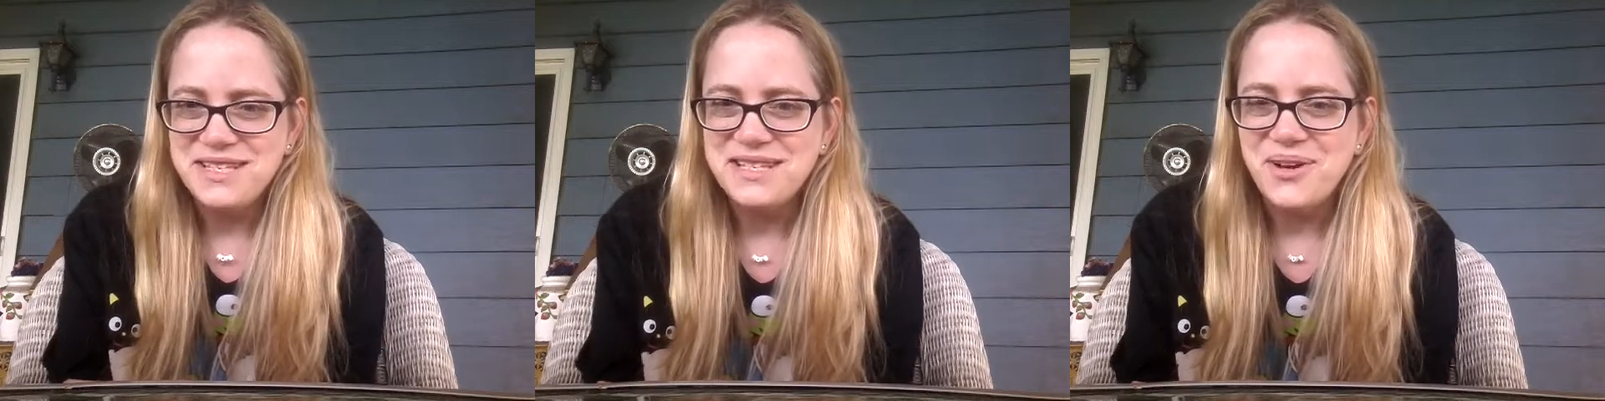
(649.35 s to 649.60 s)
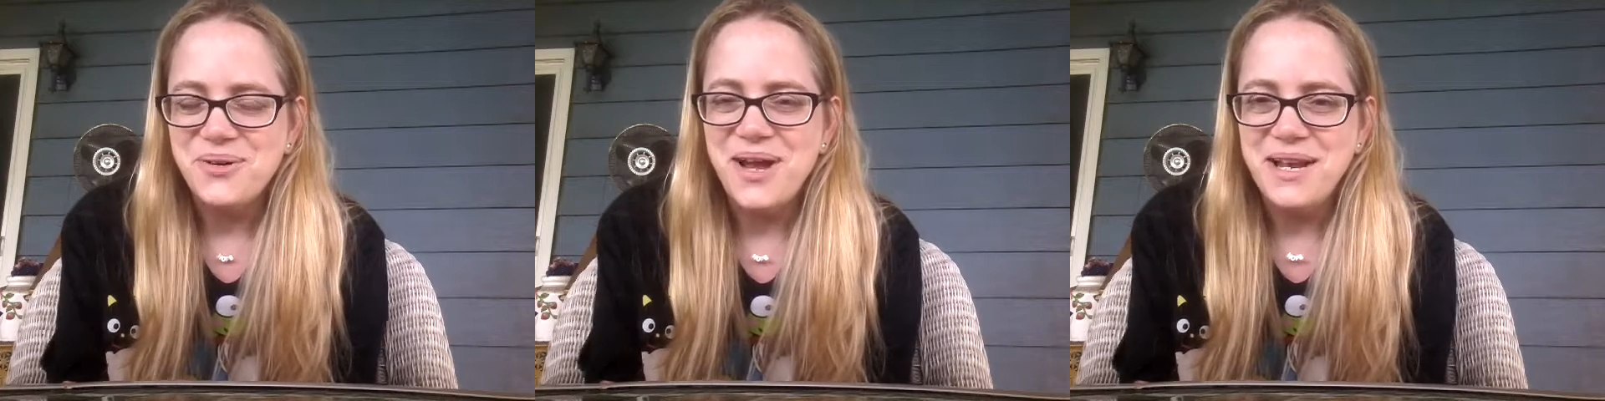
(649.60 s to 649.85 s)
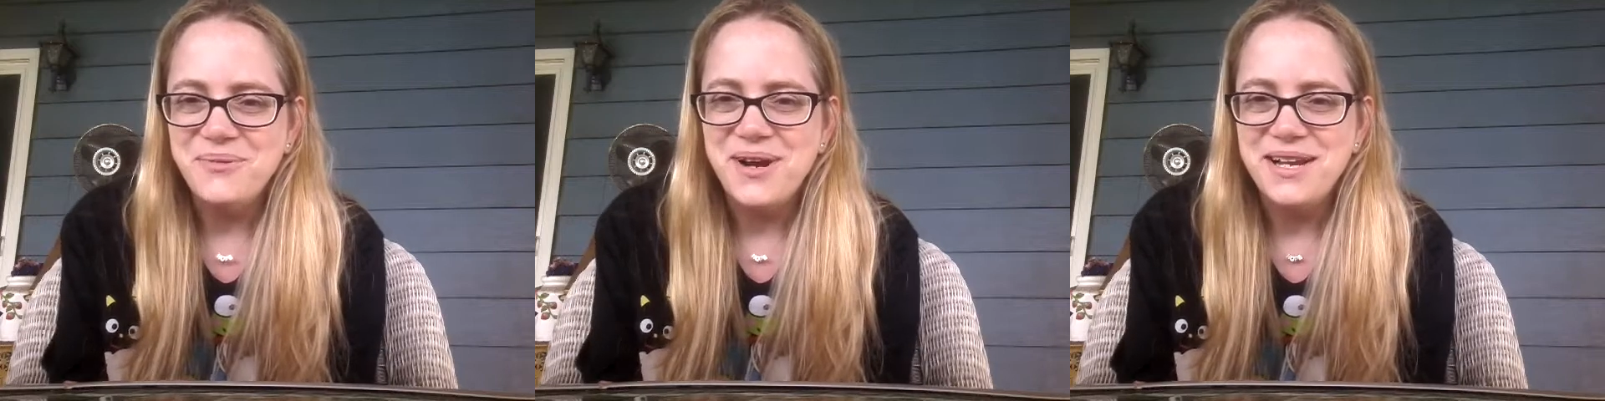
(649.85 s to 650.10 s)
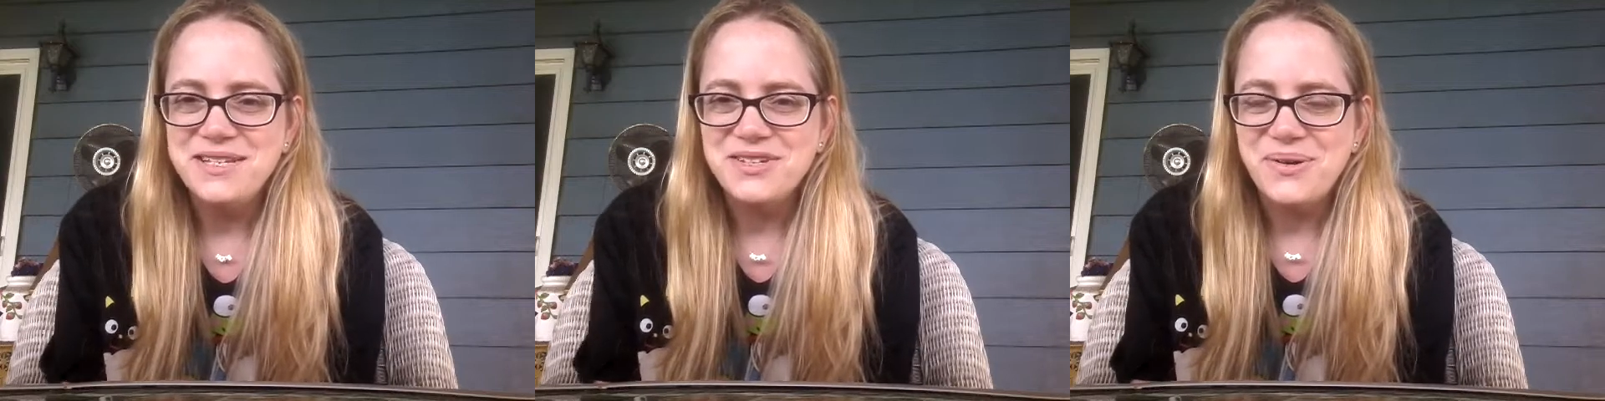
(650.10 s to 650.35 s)
So
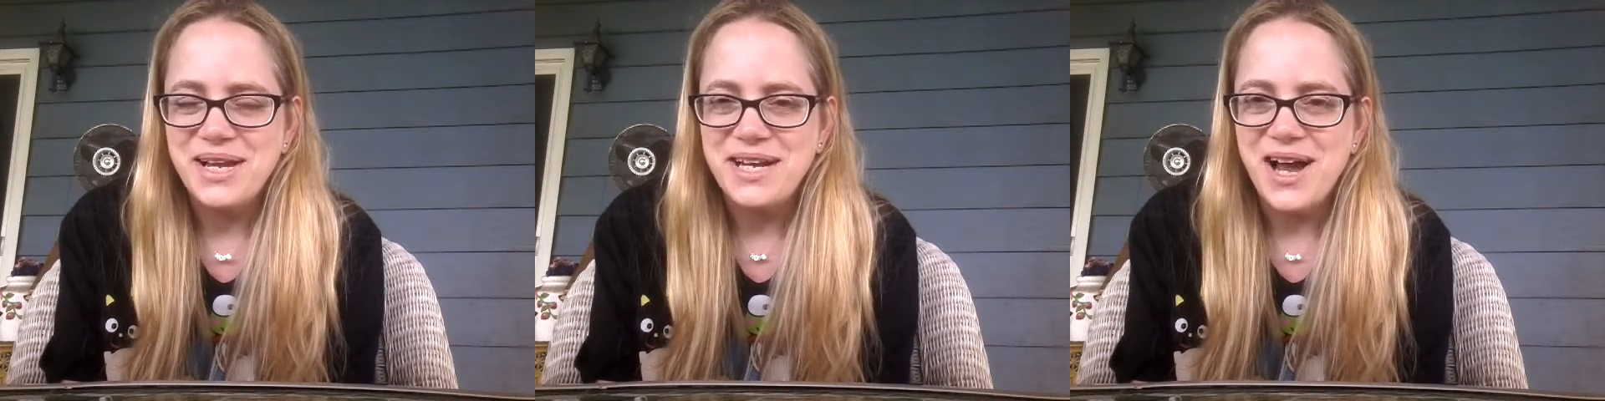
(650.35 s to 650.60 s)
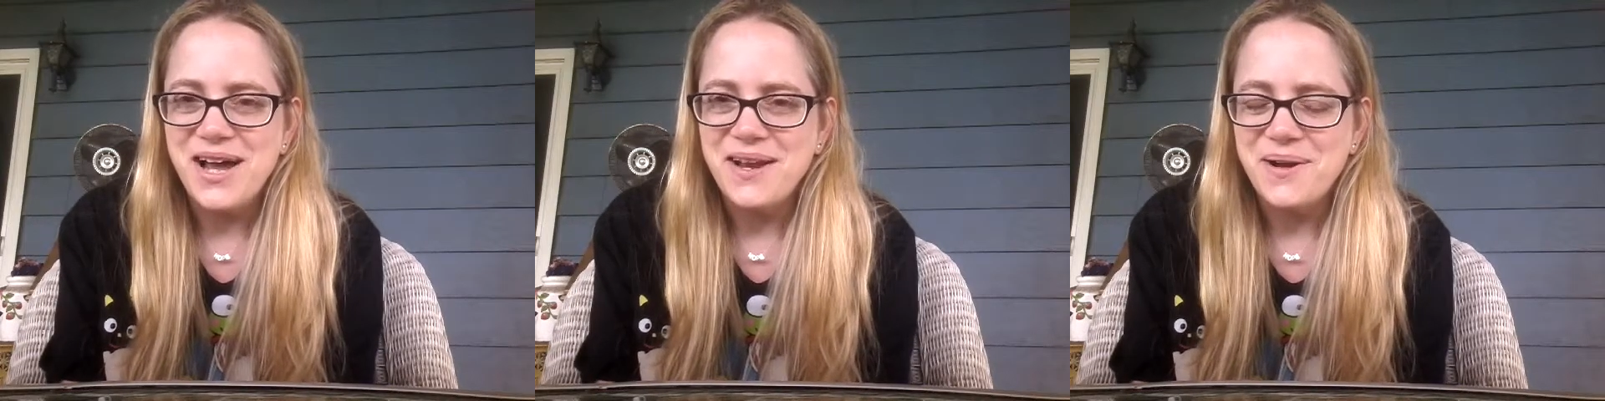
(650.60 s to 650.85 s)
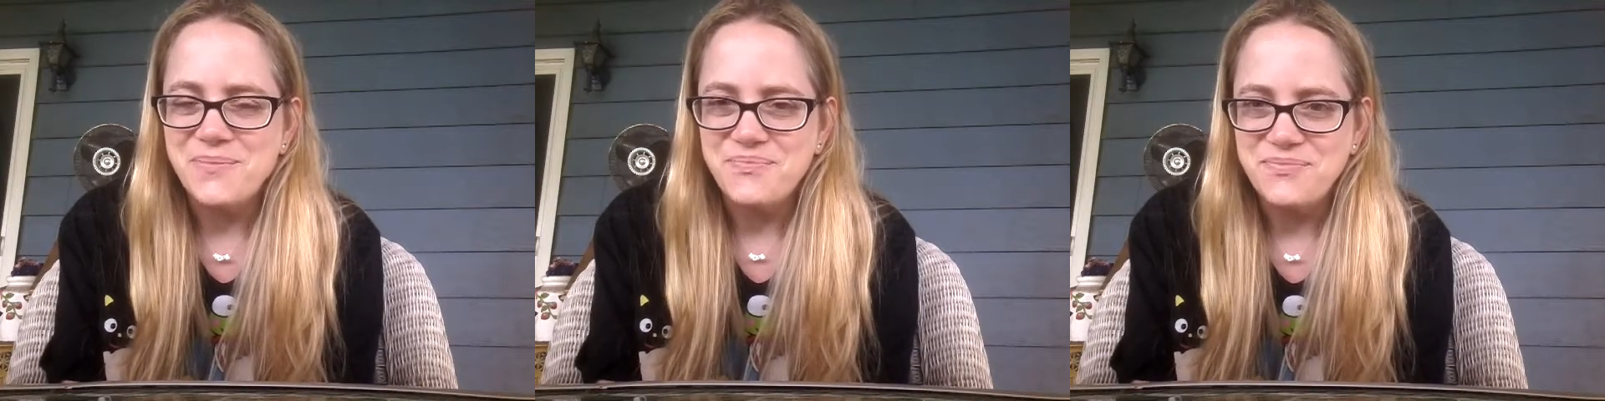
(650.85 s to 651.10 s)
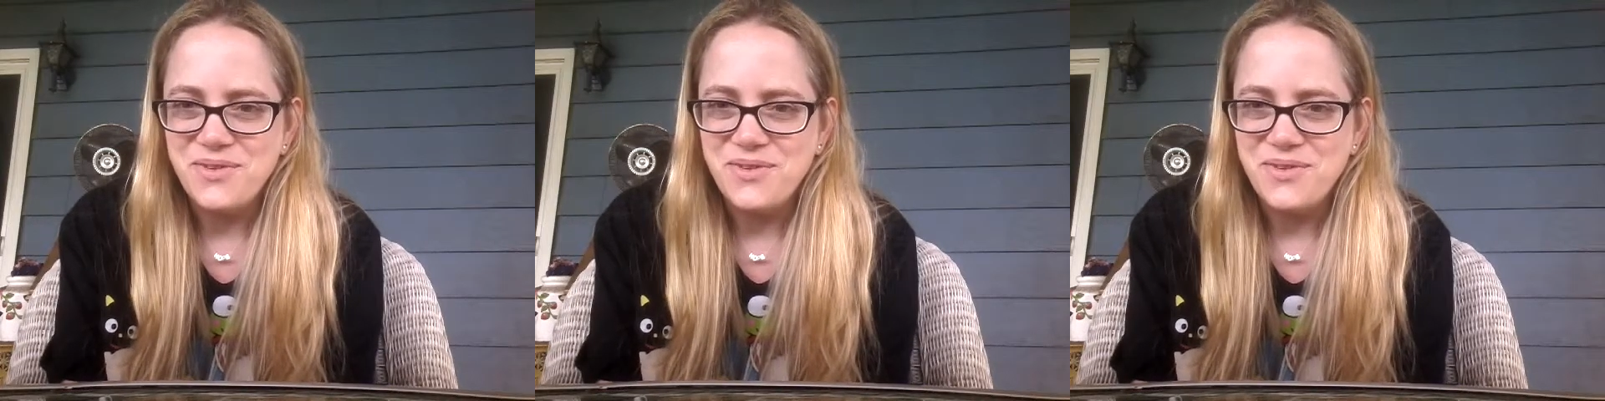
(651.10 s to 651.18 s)
anyway, so I got um,